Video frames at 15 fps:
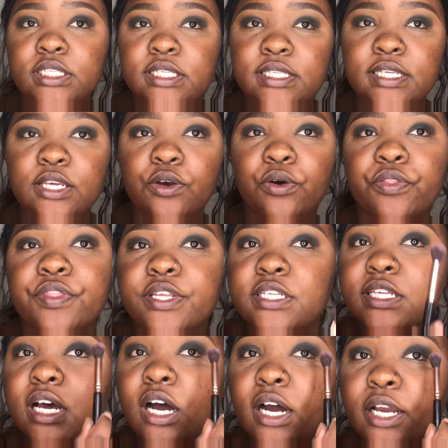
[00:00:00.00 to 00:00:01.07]
can see on
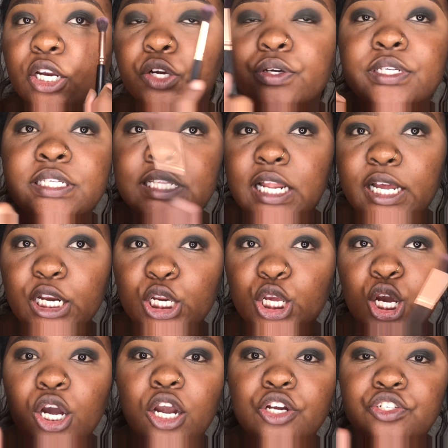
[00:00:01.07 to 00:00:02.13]
this eye it looks slightly
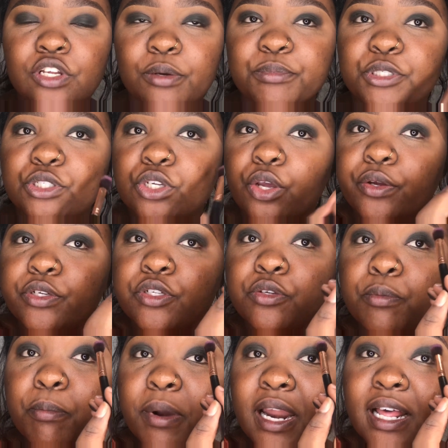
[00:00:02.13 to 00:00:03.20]
harsh, so I'm just going
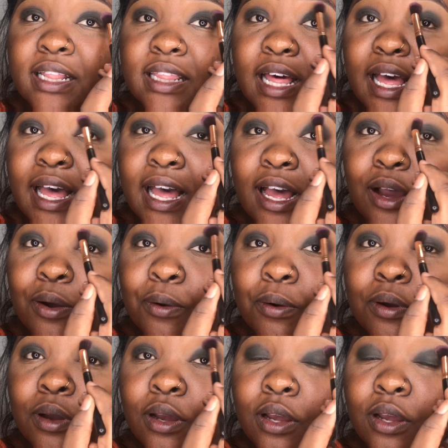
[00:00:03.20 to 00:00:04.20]
to blend that out.